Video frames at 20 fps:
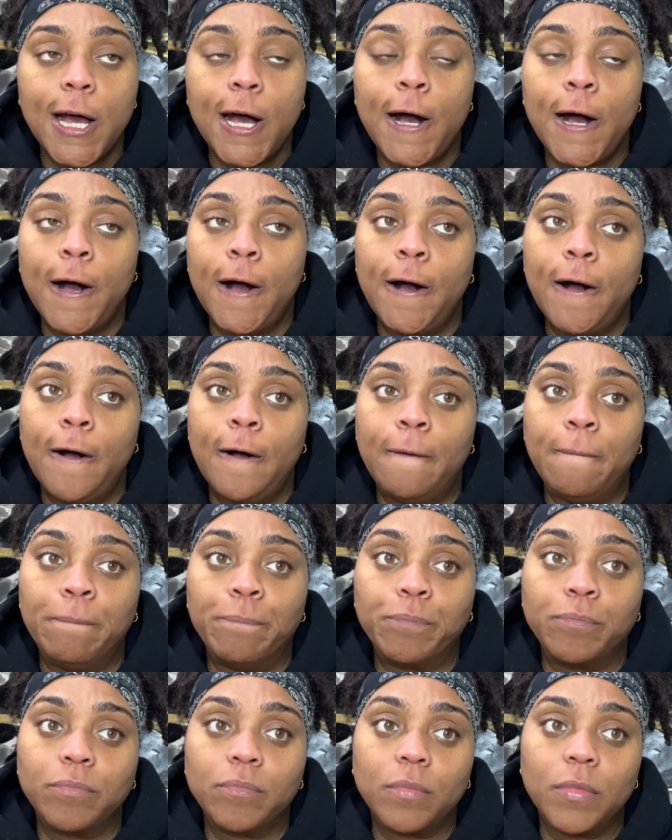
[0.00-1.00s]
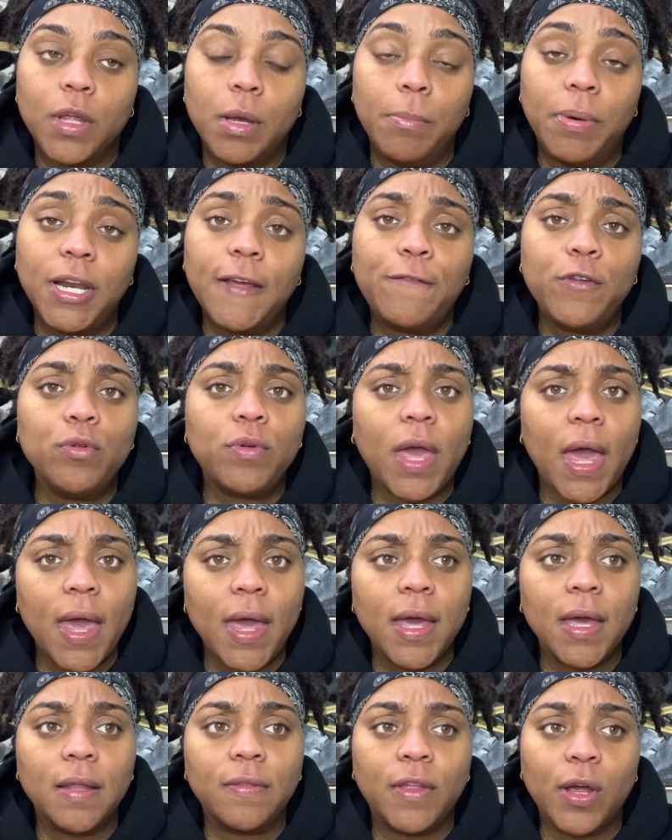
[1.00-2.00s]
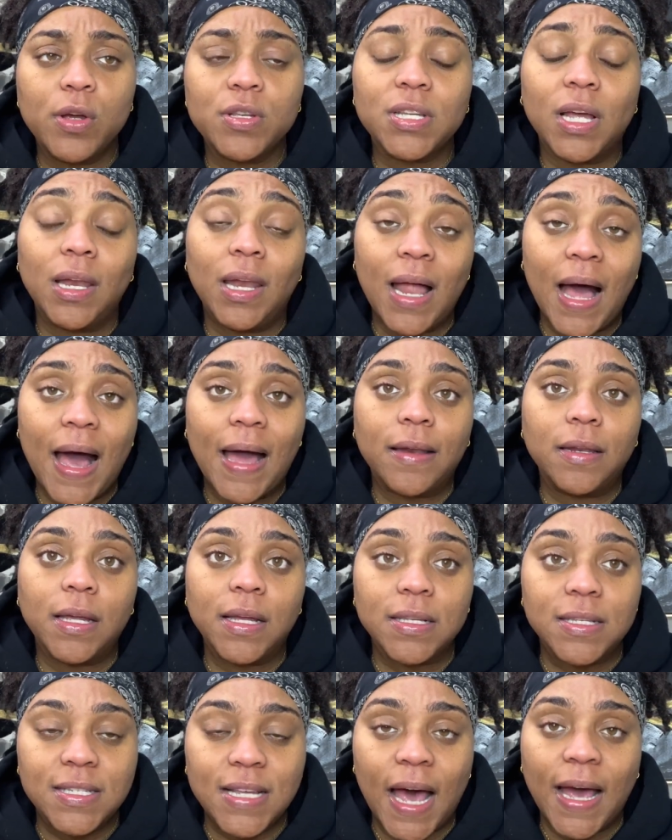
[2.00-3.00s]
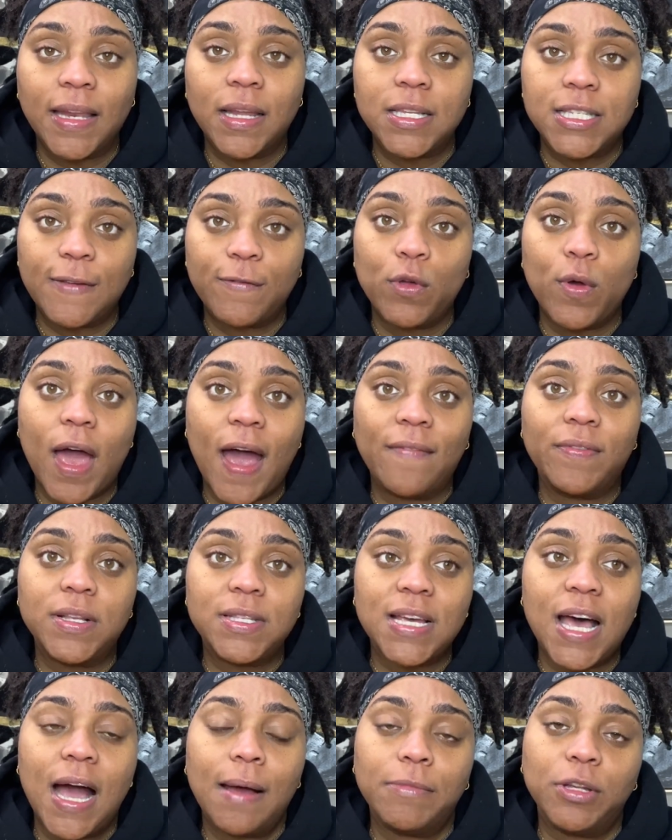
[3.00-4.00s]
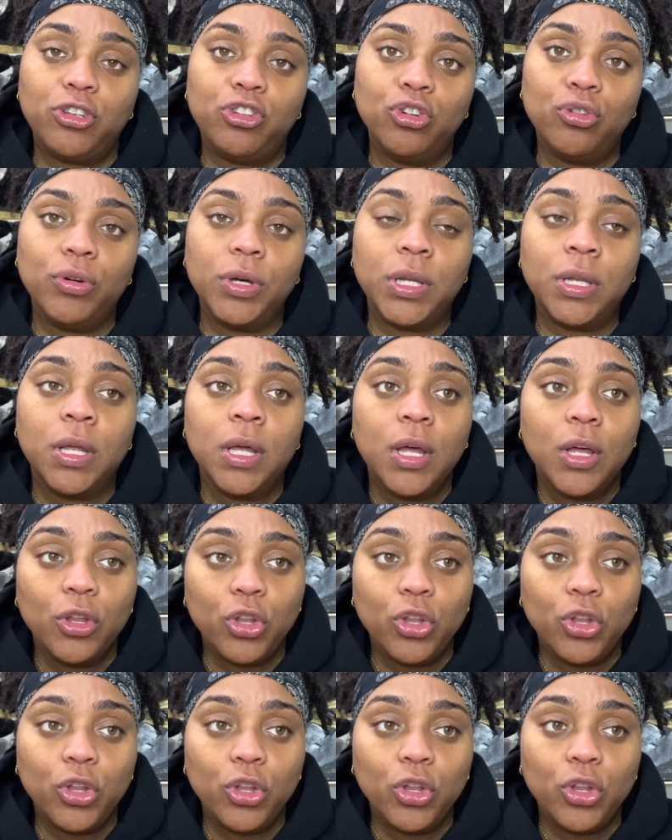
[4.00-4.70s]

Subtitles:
But if you can, there's a lot in silence. If you have the time to do it,